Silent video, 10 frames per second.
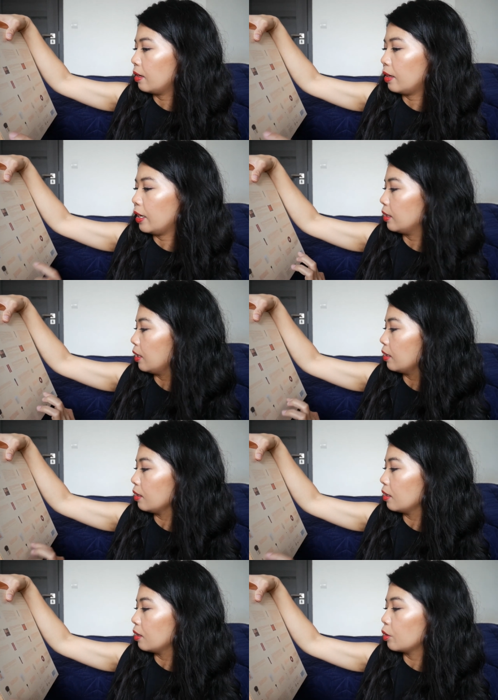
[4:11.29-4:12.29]
19
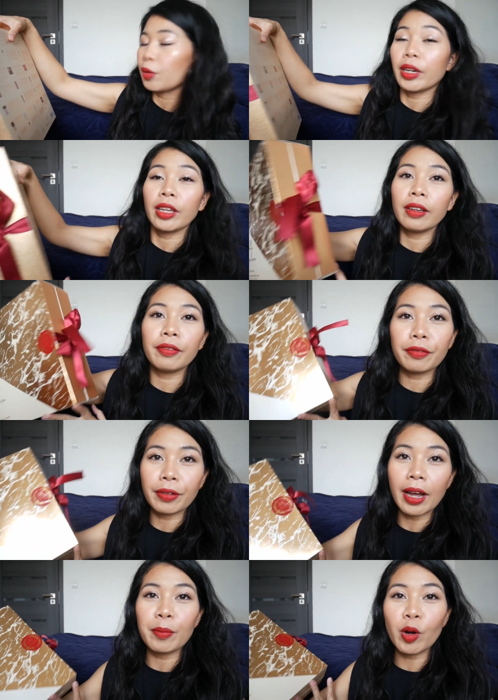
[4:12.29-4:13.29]
20
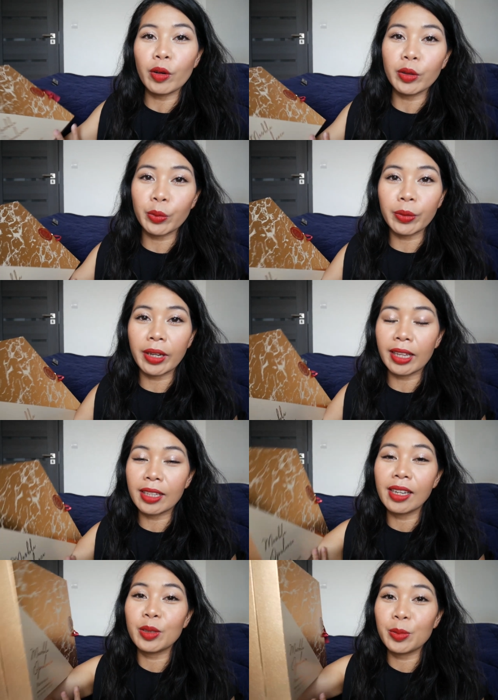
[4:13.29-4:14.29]
I'm going to get
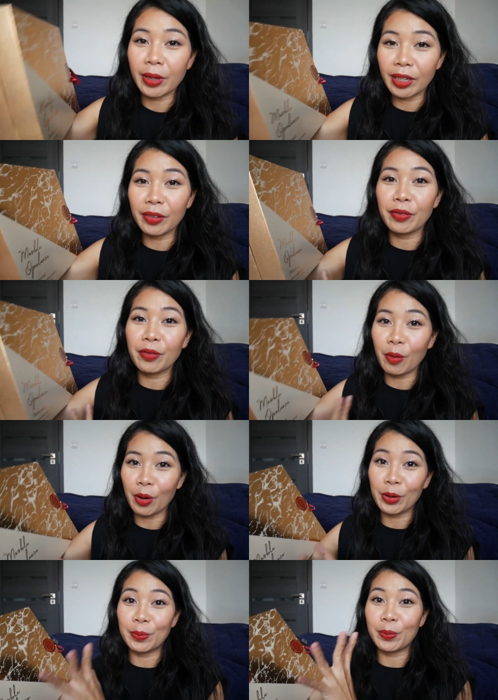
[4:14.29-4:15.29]

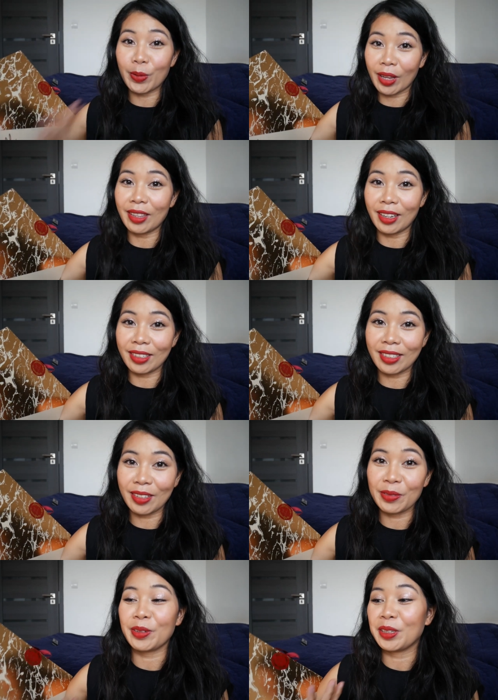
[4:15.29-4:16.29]
24 products
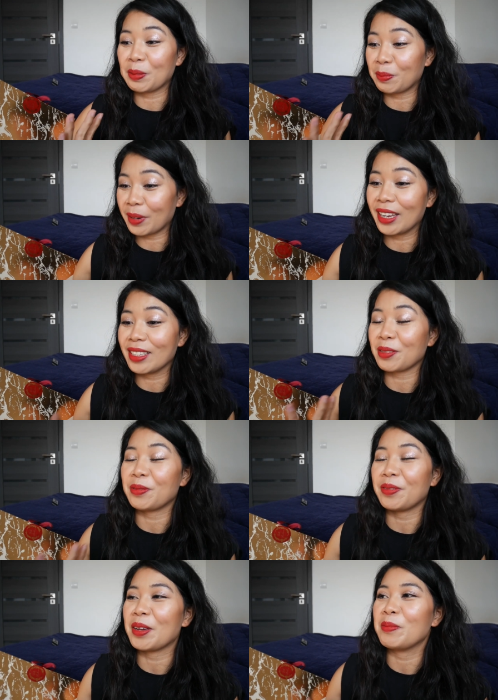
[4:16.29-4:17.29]
for the price of
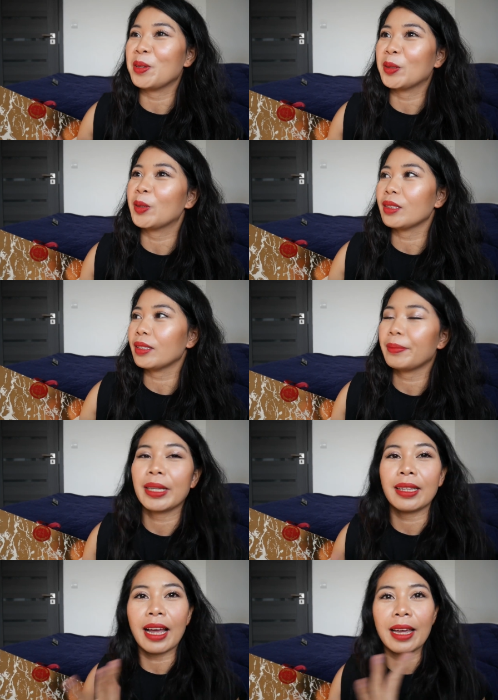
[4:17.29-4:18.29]
5 euros
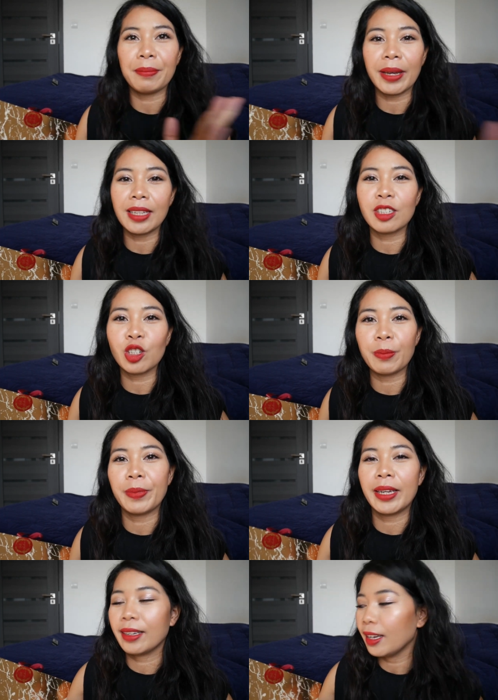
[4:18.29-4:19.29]
but I paid
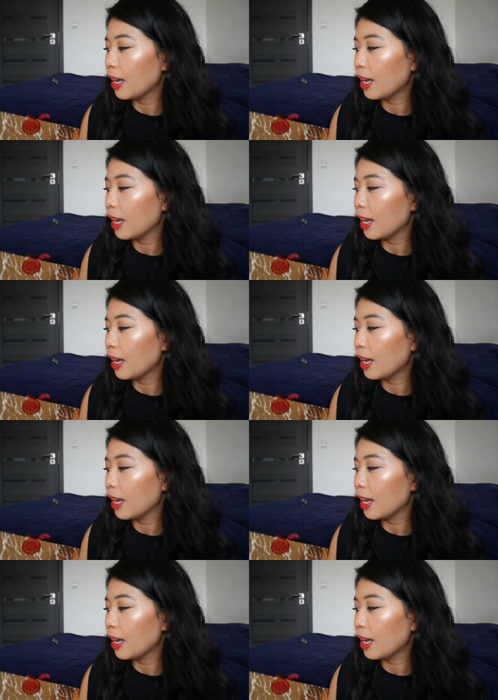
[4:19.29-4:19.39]
shipping